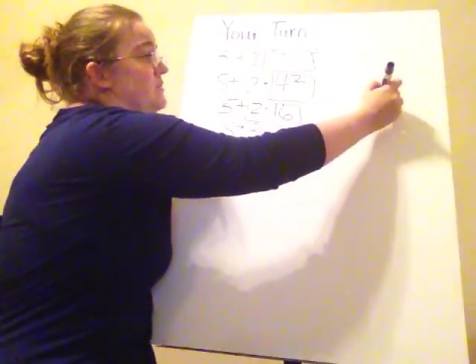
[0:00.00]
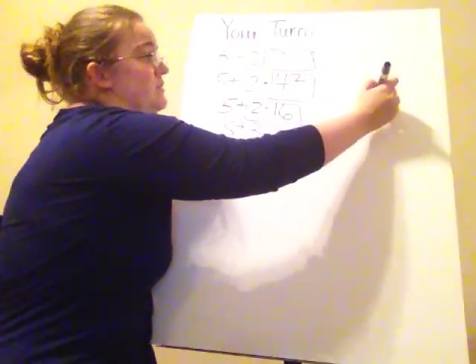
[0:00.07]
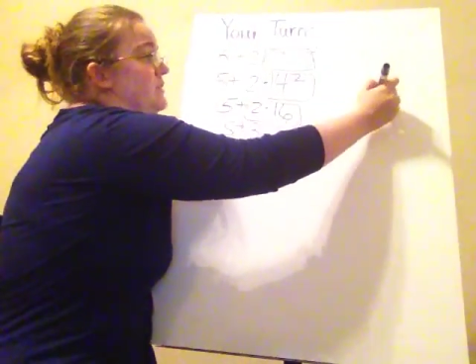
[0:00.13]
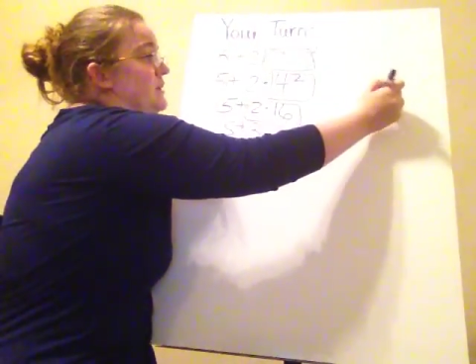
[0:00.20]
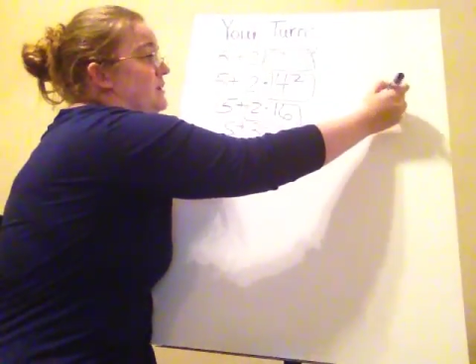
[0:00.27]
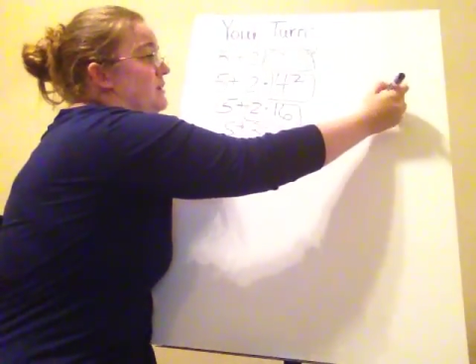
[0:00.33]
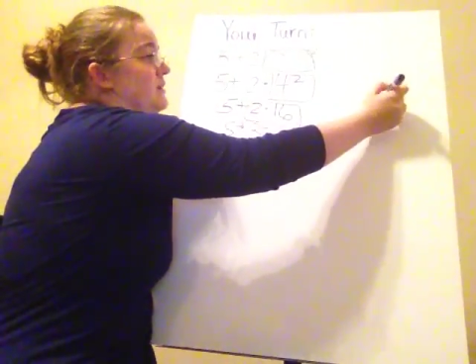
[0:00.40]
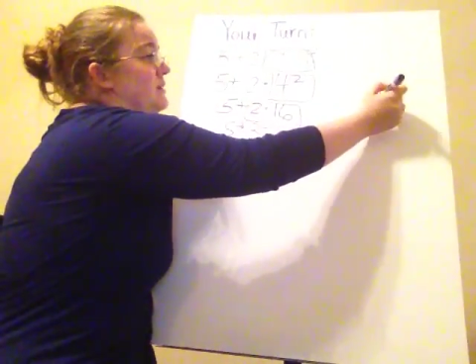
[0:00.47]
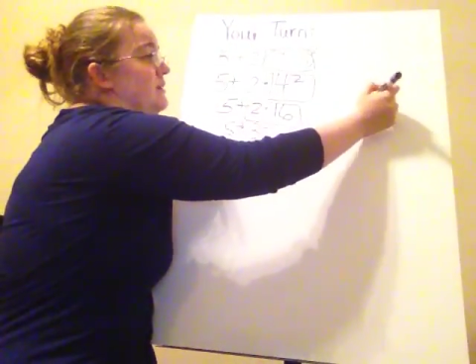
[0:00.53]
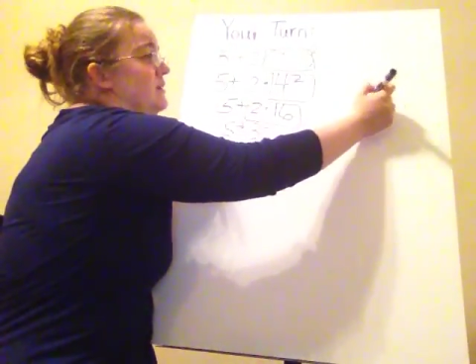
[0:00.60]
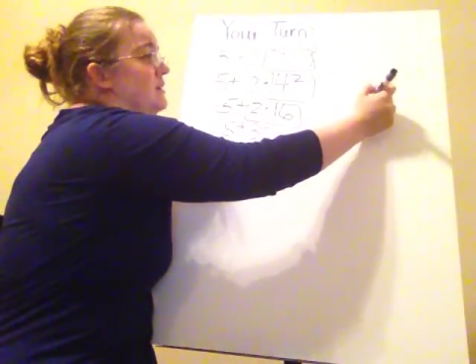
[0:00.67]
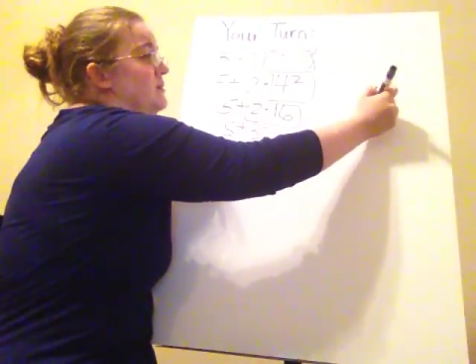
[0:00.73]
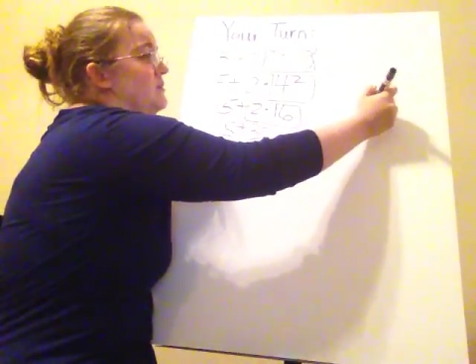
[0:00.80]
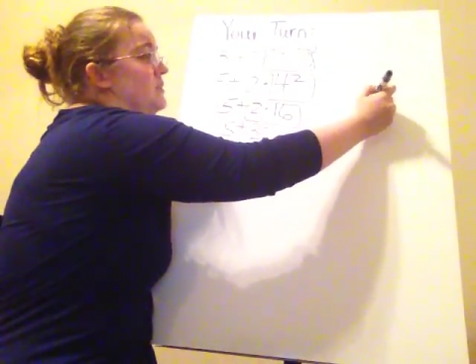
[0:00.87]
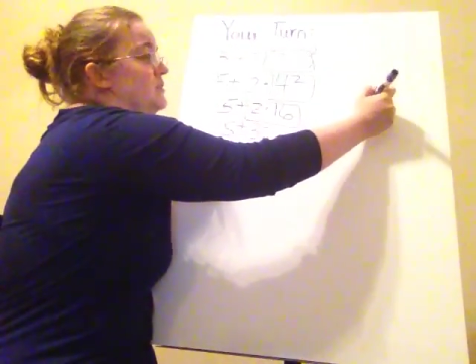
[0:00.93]
over here
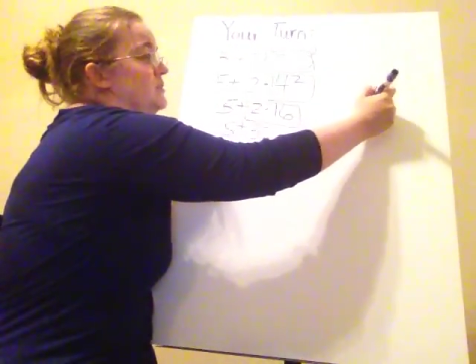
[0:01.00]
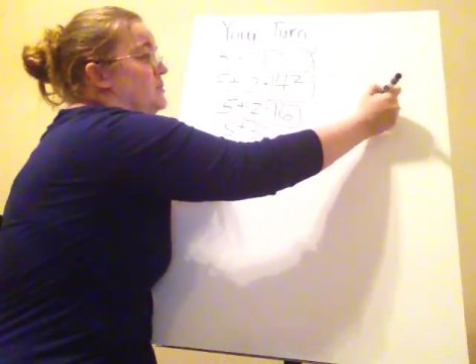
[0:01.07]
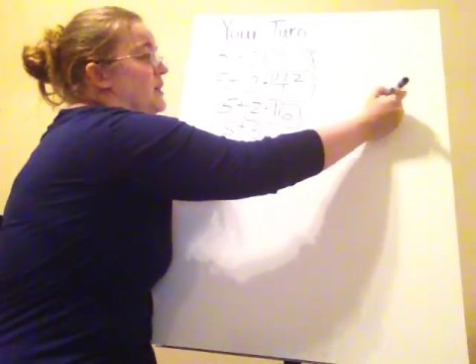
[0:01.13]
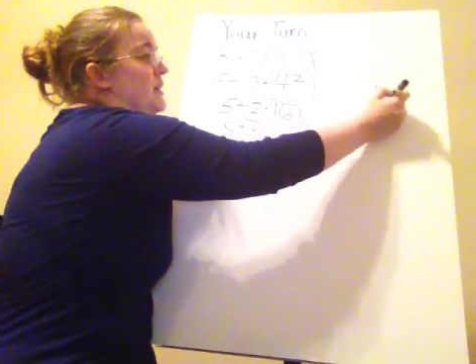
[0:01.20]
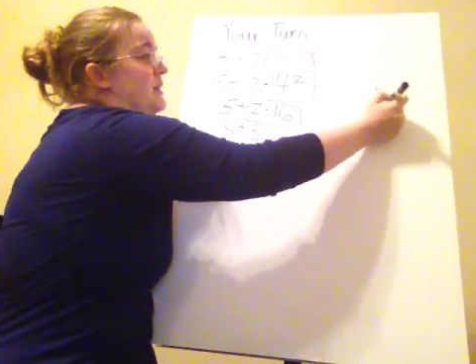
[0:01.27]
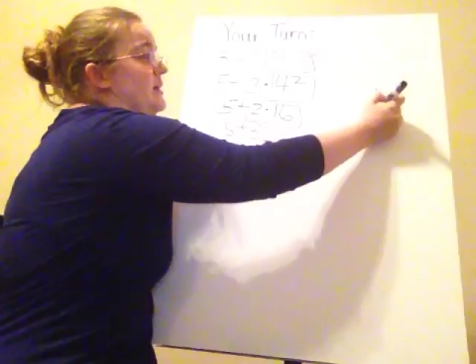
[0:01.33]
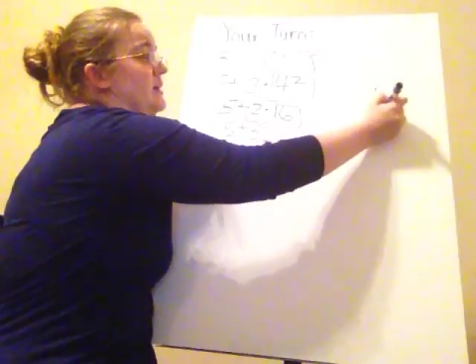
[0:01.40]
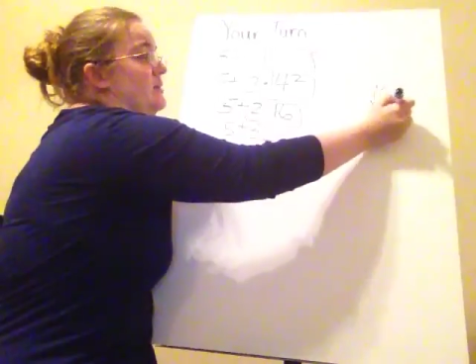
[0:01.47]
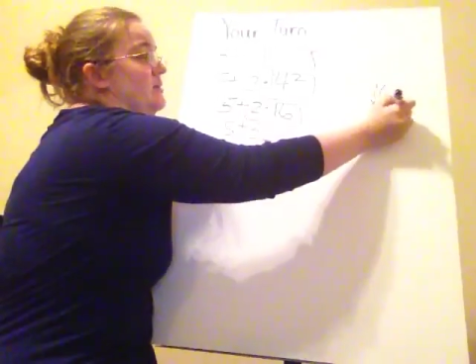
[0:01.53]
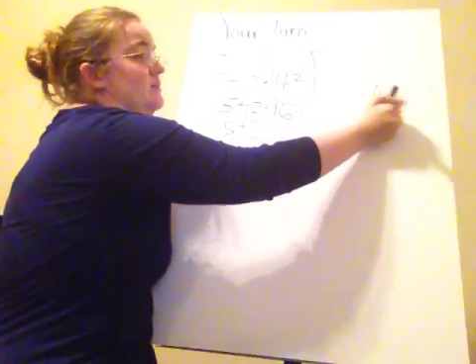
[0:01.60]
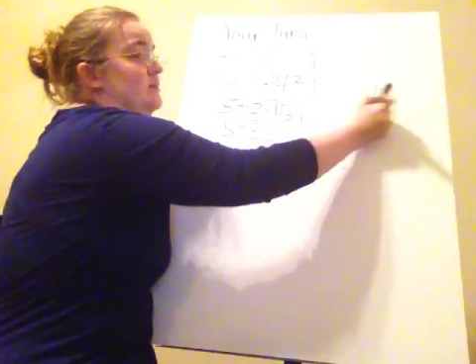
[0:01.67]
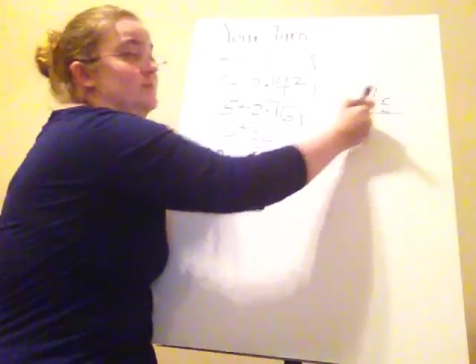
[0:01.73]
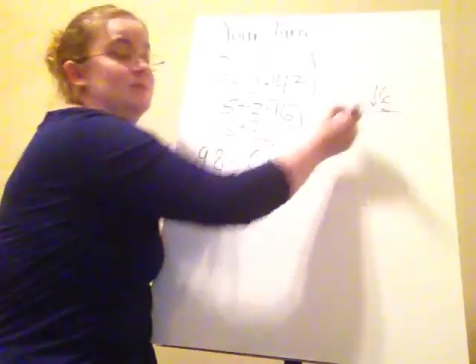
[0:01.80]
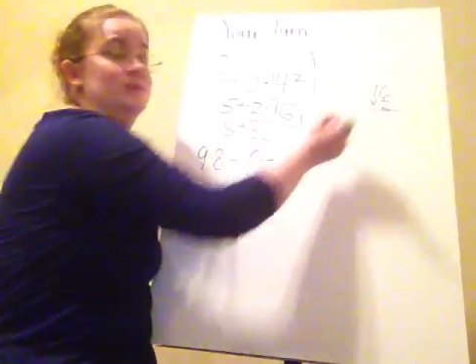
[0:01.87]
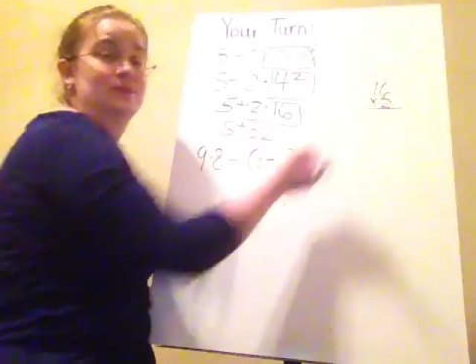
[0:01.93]
and multiply it out.
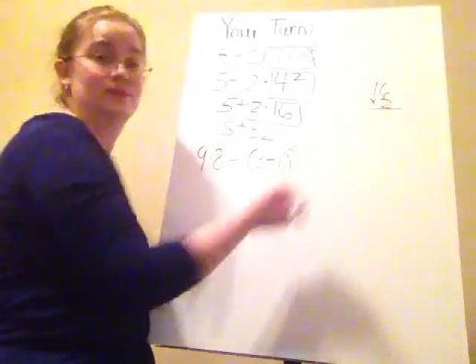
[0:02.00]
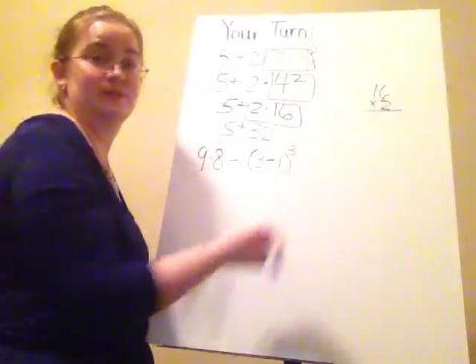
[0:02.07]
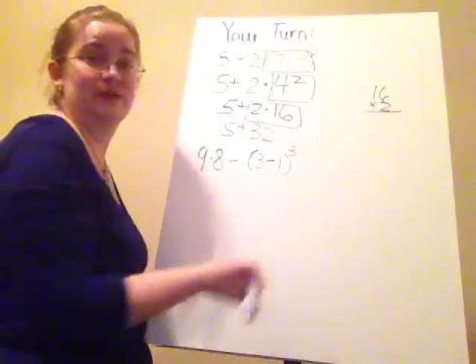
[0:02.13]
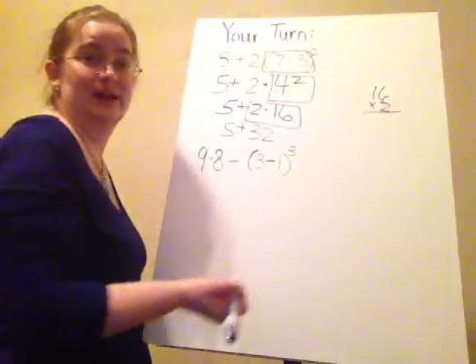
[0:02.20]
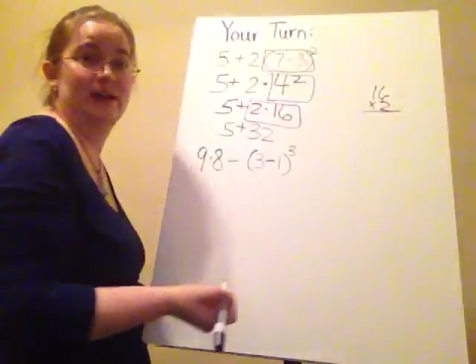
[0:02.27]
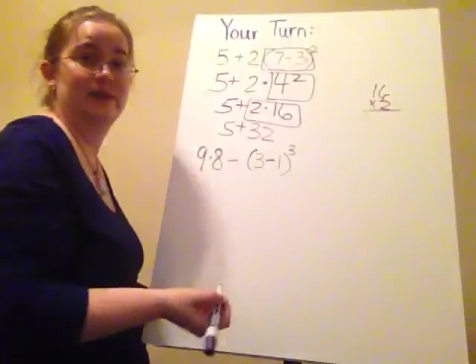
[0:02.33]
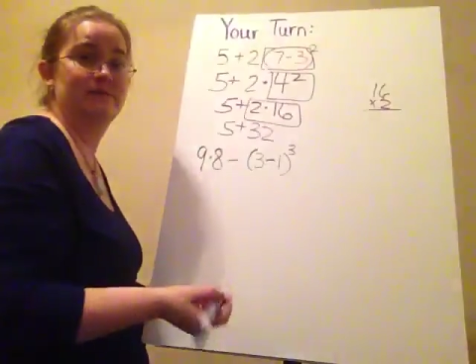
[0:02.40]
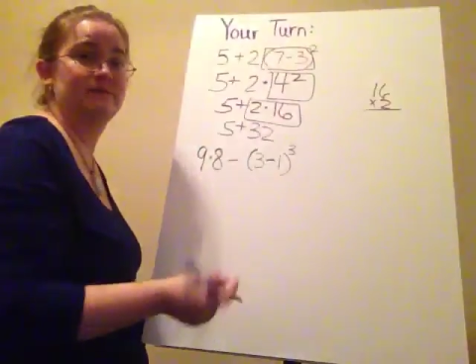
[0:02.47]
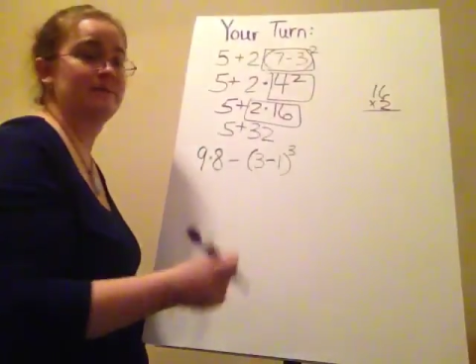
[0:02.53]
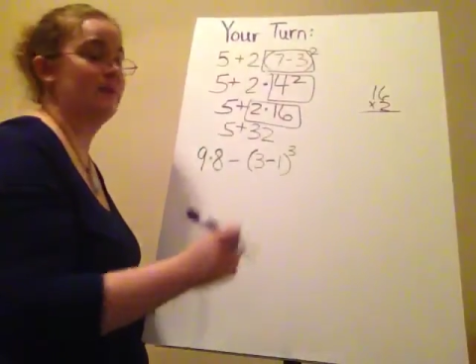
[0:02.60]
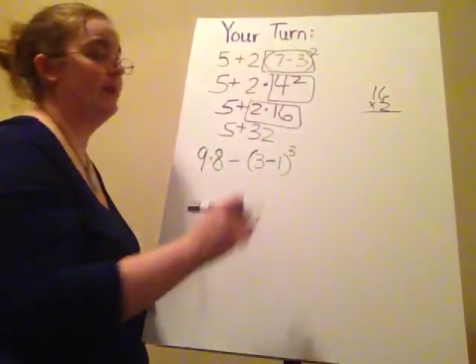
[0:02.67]
Okay?